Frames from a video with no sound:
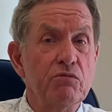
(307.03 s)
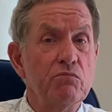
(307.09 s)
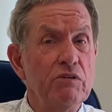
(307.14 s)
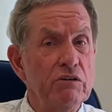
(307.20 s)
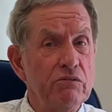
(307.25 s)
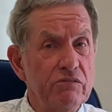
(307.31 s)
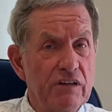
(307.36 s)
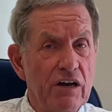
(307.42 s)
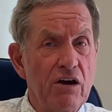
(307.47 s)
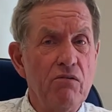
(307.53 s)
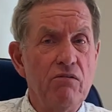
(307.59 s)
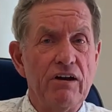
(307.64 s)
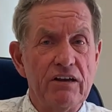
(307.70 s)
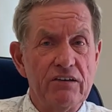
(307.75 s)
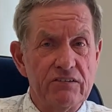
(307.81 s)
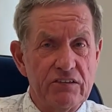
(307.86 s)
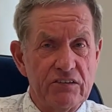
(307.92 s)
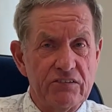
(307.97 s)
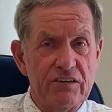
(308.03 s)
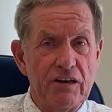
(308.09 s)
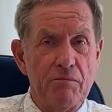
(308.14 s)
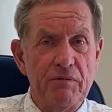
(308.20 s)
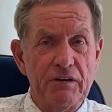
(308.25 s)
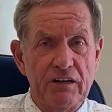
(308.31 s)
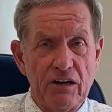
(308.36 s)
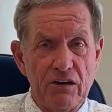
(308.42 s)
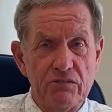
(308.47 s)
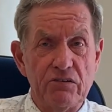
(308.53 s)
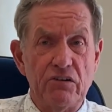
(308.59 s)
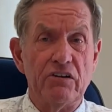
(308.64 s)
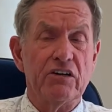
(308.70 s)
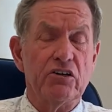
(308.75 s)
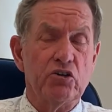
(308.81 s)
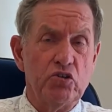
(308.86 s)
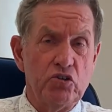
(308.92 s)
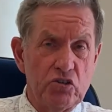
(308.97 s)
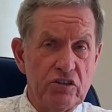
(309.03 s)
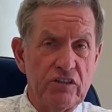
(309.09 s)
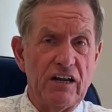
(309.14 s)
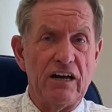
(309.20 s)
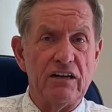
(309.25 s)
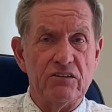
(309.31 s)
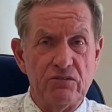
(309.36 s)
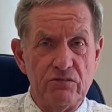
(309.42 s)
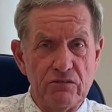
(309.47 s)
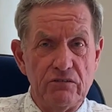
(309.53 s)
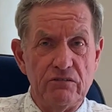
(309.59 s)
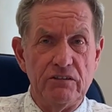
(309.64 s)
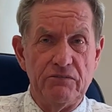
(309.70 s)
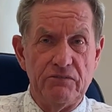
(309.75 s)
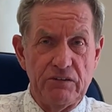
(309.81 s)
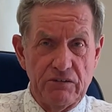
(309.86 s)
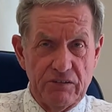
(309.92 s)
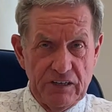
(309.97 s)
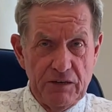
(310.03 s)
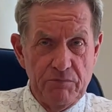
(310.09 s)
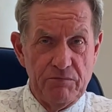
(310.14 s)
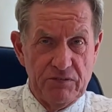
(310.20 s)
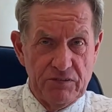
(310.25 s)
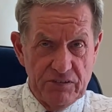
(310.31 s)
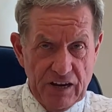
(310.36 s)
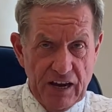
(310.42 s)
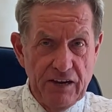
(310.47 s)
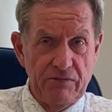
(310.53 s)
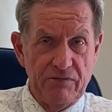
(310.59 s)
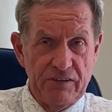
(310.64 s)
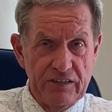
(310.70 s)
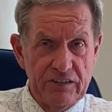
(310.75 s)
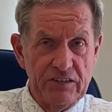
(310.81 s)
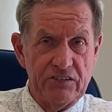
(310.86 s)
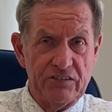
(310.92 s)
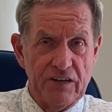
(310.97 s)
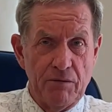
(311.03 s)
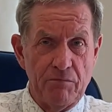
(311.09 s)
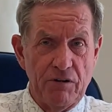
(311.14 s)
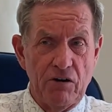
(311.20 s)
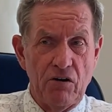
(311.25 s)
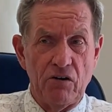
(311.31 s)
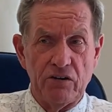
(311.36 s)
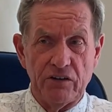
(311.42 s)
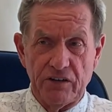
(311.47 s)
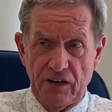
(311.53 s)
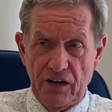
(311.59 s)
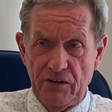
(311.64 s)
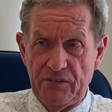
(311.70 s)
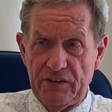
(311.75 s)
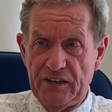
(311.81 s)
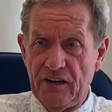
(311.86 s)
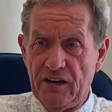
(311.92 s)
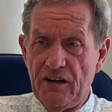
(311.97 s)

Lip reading: We'll know as the summer goes on. And good luck to all of you. Keep safe in the summer on COVID.